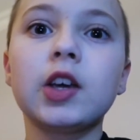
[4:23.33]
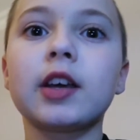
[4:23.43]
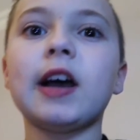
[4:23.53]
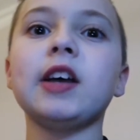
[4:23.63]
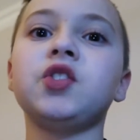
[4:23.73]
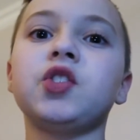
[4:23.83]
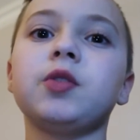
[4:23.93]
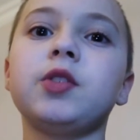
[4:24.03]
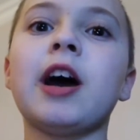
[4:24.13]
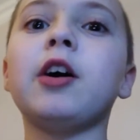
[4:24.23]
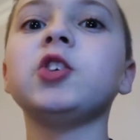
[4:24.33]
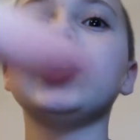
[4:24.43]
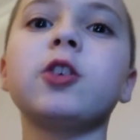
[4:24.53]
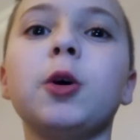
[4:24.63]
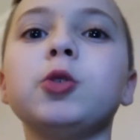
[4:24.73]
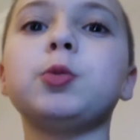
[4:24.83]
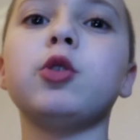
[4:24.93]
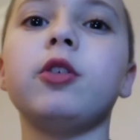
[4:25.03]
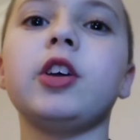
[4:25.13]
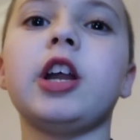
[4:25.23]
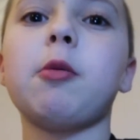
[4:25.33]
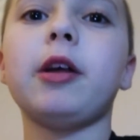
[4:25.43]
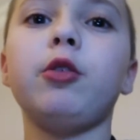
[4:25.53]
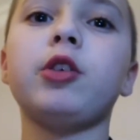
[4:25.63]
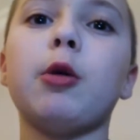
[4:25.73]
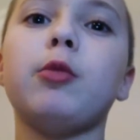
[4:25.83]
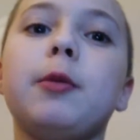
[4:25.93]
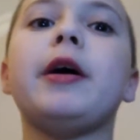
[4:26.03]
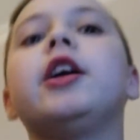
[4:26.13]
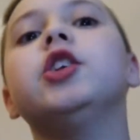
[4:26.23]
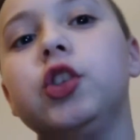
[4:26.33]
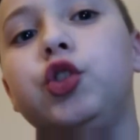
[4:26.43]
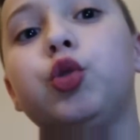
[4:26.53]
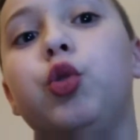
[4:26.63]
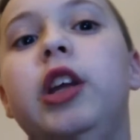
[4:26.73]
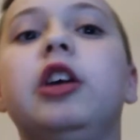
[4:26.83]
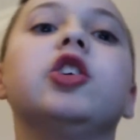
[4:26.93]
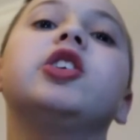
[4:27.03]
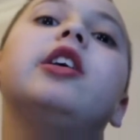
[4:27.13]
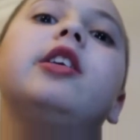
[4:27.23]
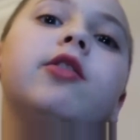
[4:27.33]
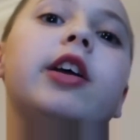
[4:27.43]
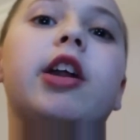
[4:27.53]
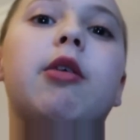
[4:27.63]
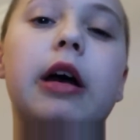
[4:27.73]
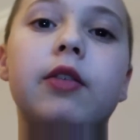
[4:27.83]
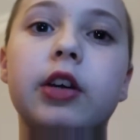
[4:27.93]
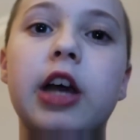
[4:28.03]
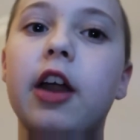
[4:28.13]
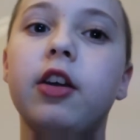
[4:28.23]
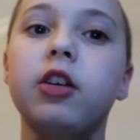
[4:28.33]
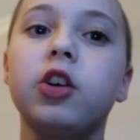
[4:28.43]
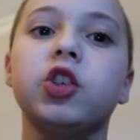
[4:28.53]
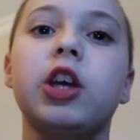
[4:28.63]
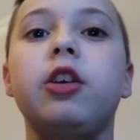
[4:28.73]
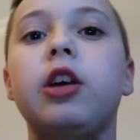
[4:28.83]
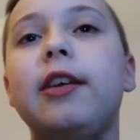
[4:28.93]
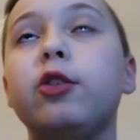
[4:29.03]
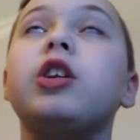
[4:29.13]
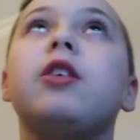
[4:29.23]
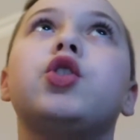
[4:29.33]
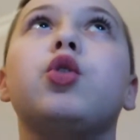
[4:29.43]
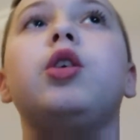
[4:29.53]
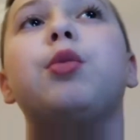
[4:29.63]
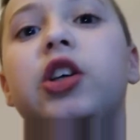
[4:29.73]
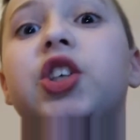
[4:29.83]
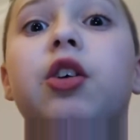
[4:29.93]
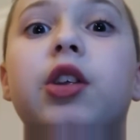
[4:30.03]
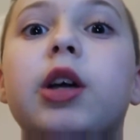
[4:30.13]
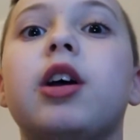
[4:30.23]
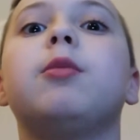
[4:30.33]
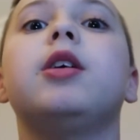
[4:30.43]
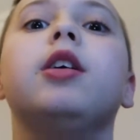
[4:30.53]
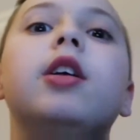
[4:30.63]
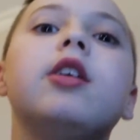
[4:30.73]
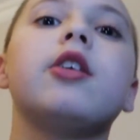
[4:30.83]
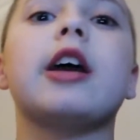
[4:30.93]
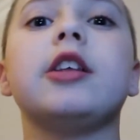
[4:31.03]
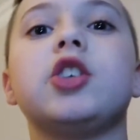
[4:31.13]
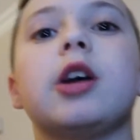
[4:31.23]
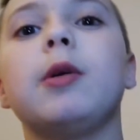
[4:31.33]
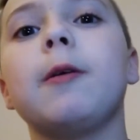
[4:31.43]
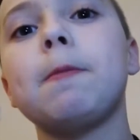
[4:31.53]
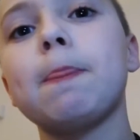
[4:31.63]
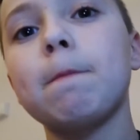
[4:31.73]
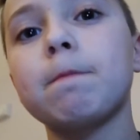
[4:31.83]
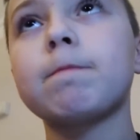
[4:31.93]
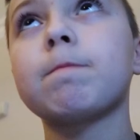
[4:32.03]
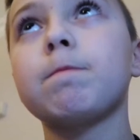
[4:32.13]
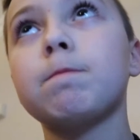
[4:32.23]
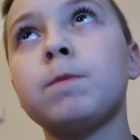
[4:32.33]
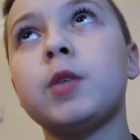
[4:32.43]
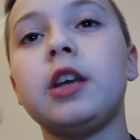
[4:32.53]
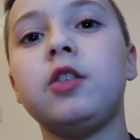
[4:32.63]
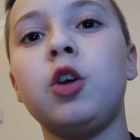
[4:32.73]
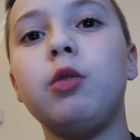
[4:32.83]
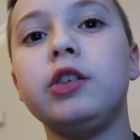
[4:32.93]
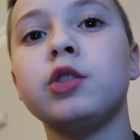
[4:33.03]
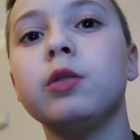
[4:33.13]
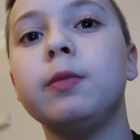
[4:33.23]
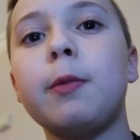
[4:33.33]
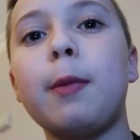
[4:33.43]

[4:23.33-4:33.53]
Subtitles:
Guys, tell us in the comments below if you like my new camera better than the Sony, because right now I have a Canon, because I used to have a Sony, but I sold that camera to get this camera like 2 days ago.